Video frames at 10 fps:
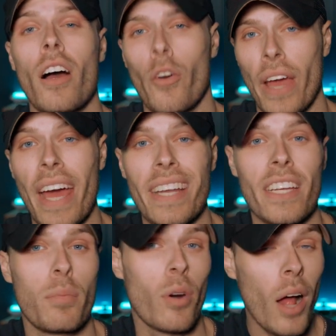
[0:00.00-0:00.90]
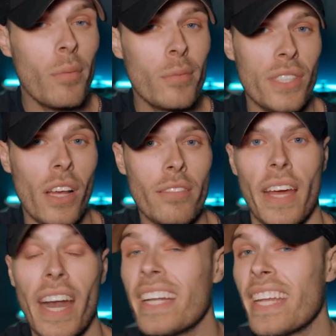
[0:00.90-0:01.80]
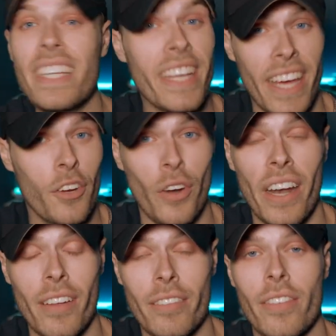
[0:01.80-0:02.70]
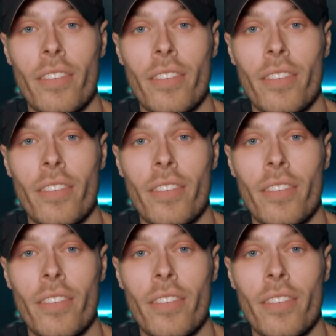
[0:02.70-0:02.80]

okay, I need to problem solve and I need to get creative.